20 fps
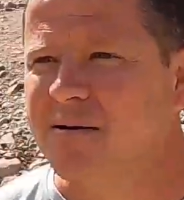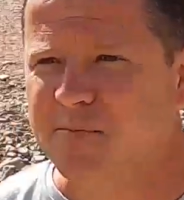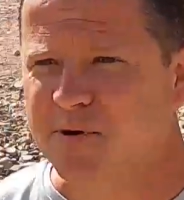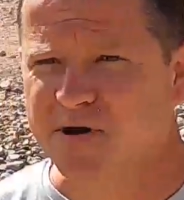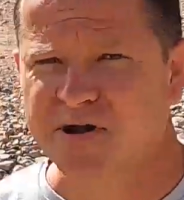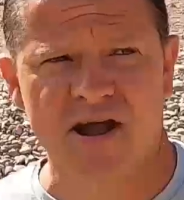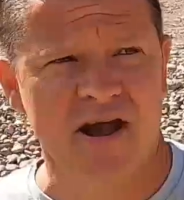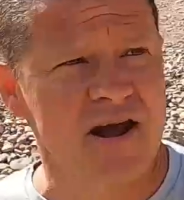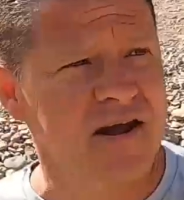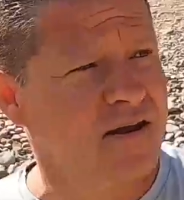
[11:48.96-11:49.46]

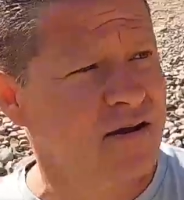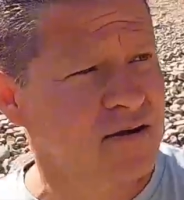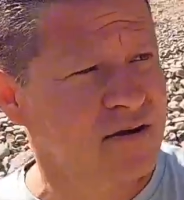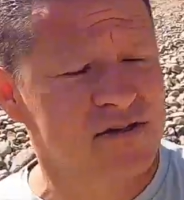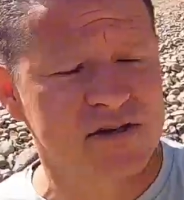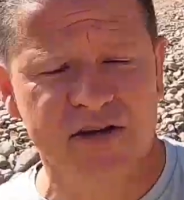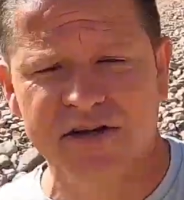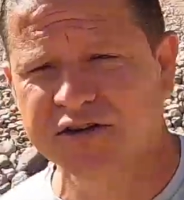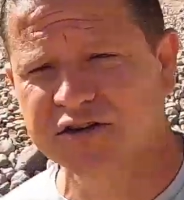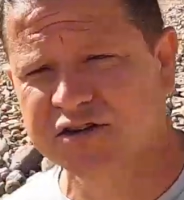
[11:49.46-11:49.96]
But yeah, you can
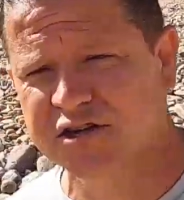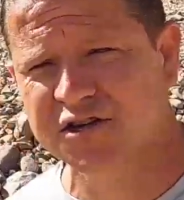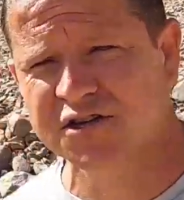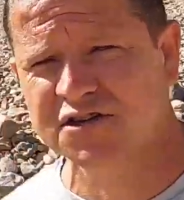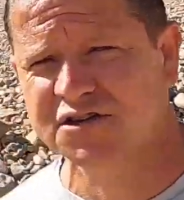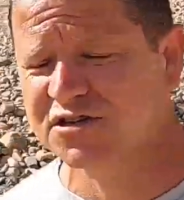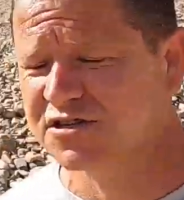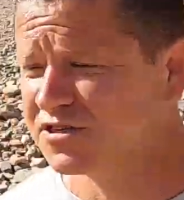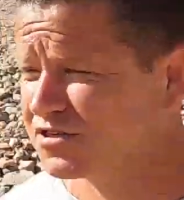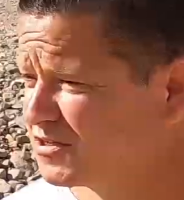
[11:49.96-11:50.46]
see
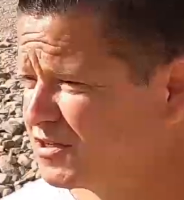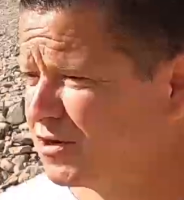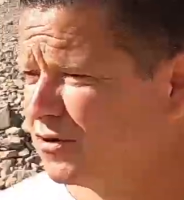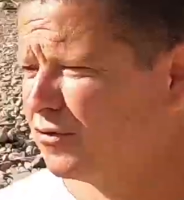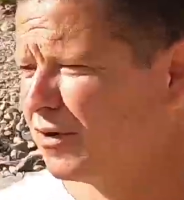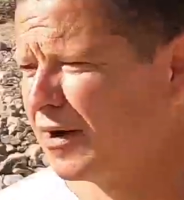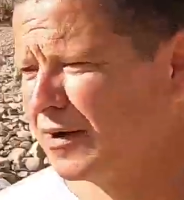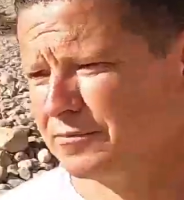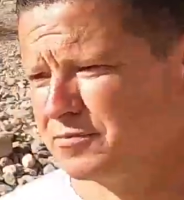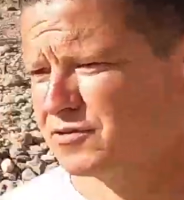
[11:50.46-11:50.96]
it's
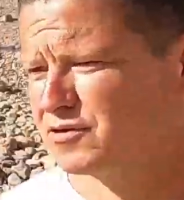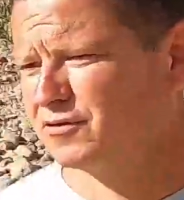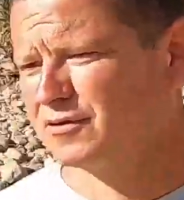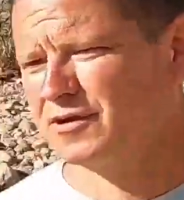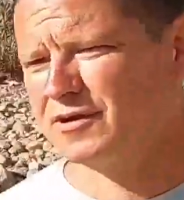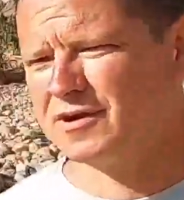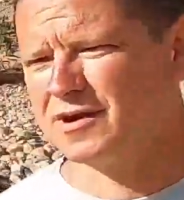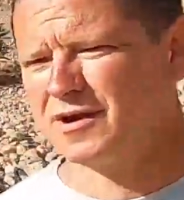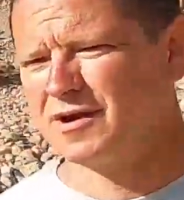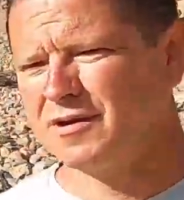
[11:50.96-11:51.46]
still
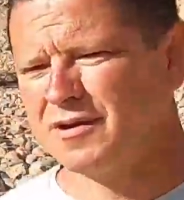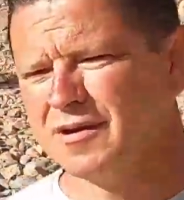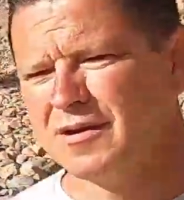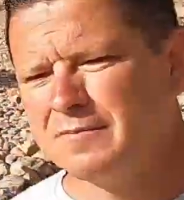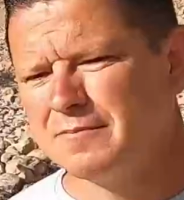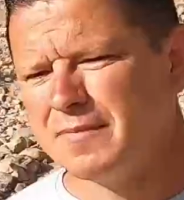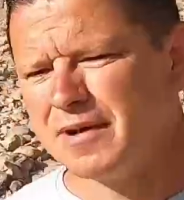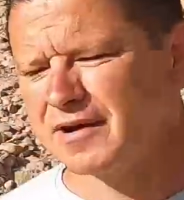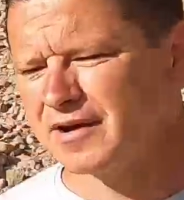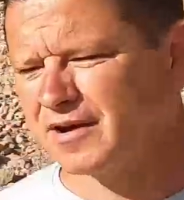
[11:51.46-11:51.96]
absolutely
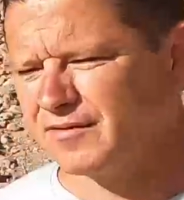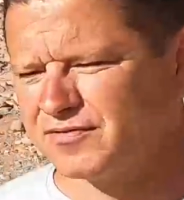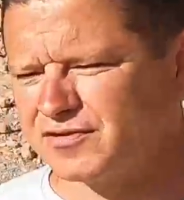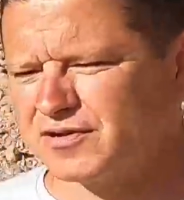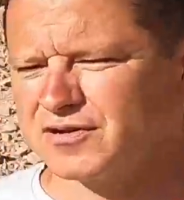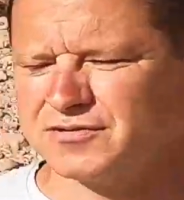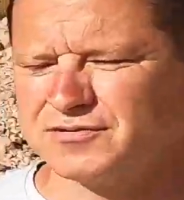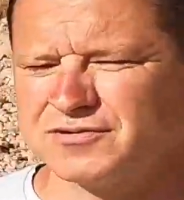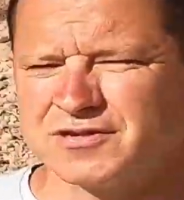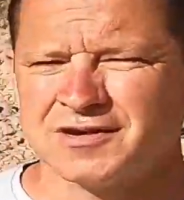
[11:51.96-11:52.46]

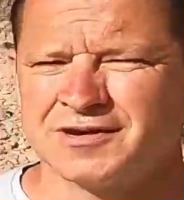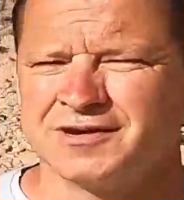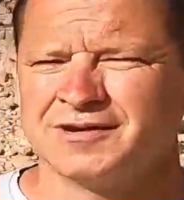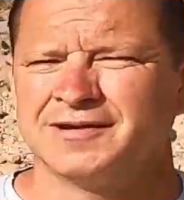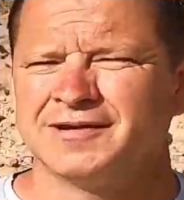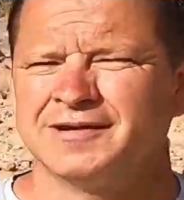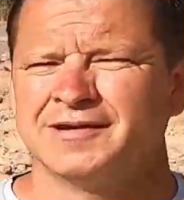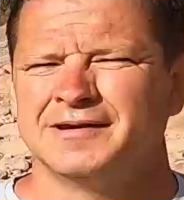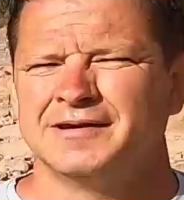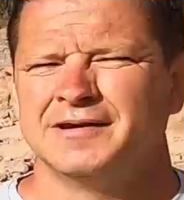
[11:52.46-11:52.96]
magnificent.
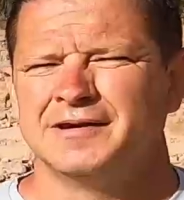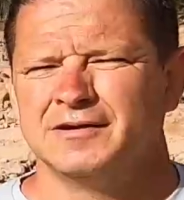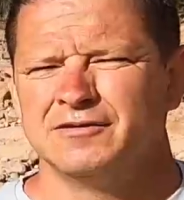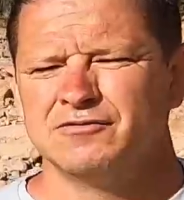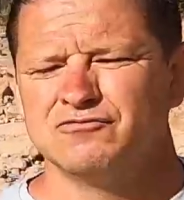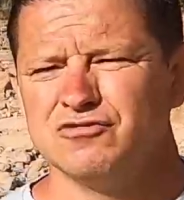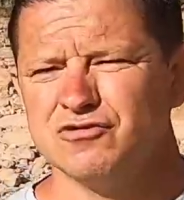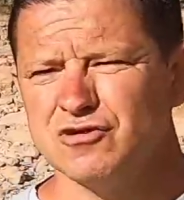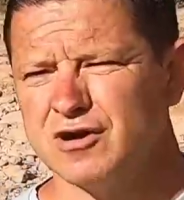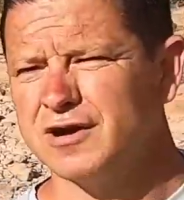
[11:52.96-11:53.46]

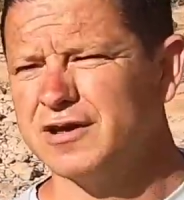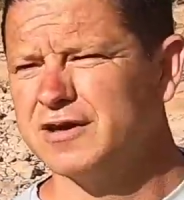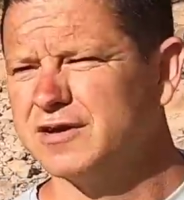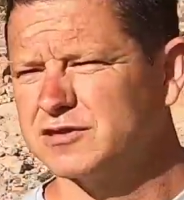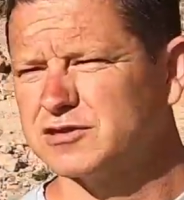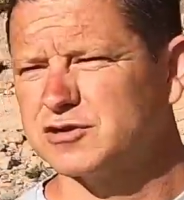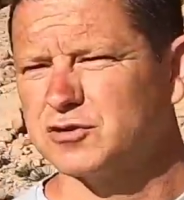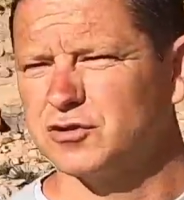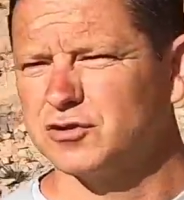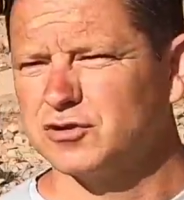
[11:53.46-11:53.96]
Really
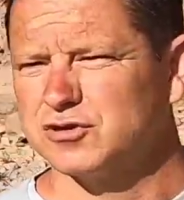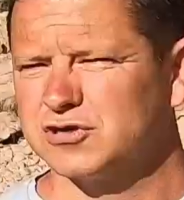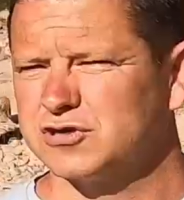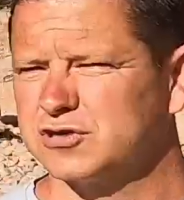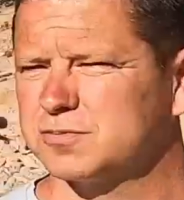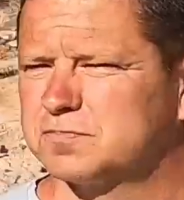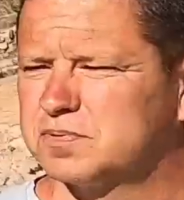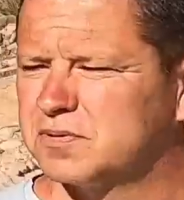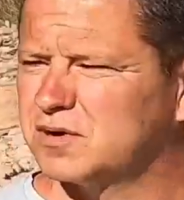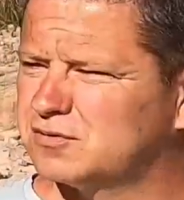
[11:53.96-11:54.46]
is
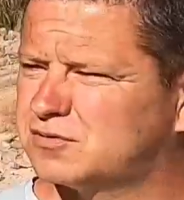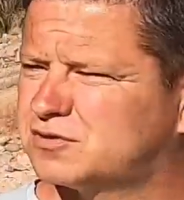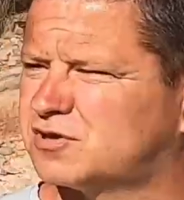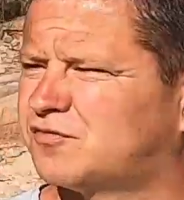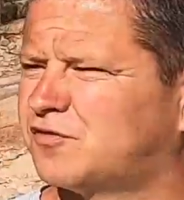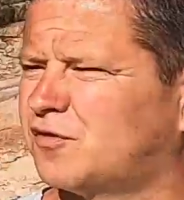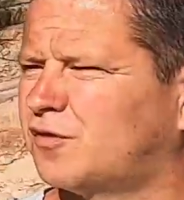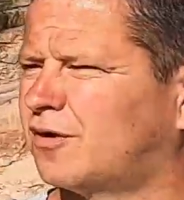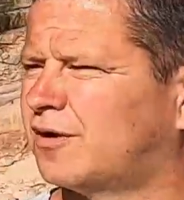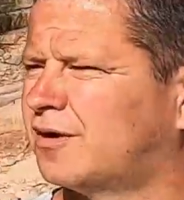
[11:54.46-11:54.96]
gorgeous,
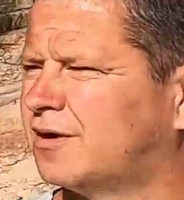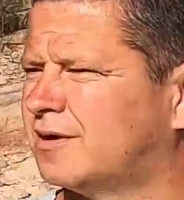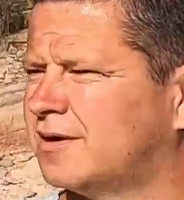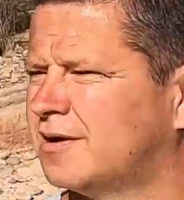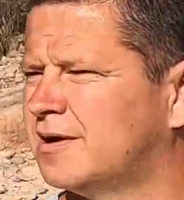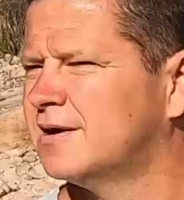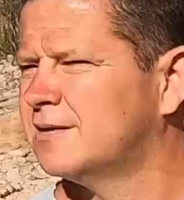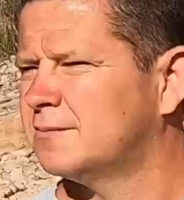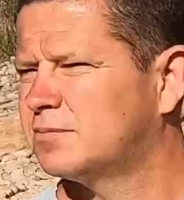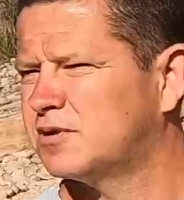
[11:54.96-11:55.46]
beautiful,
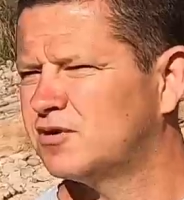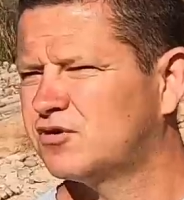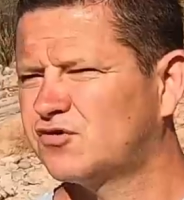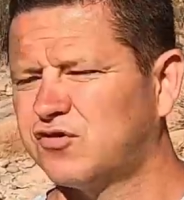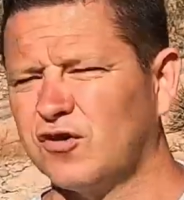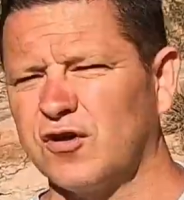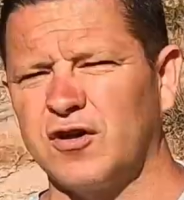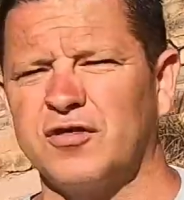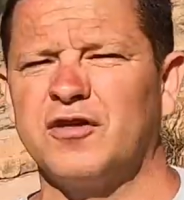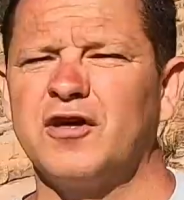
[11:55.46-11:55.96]

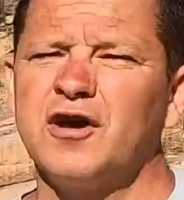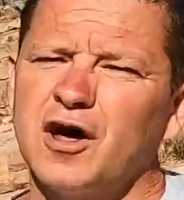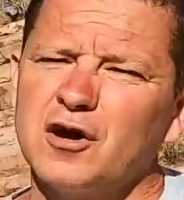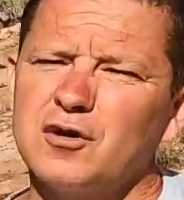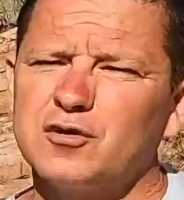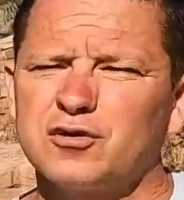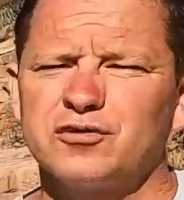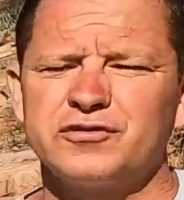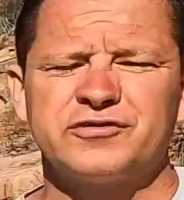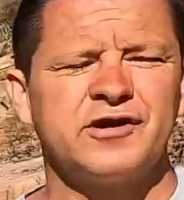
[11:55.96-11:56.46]
beautiful, and the
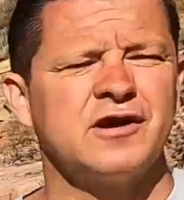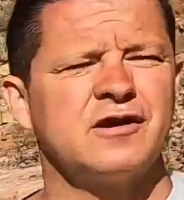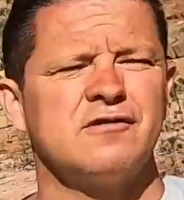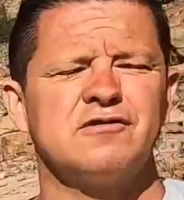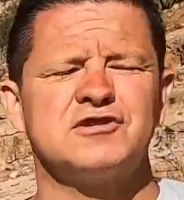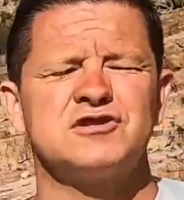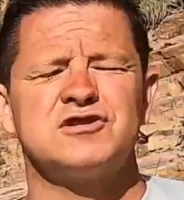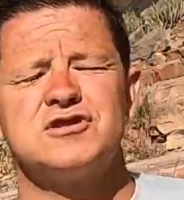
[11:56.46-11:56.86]
locals here are